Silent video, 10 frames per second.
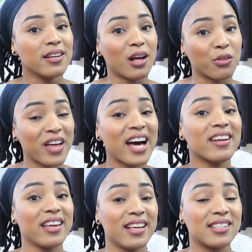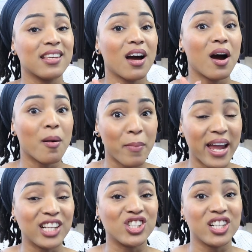now that is a
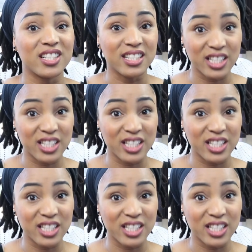major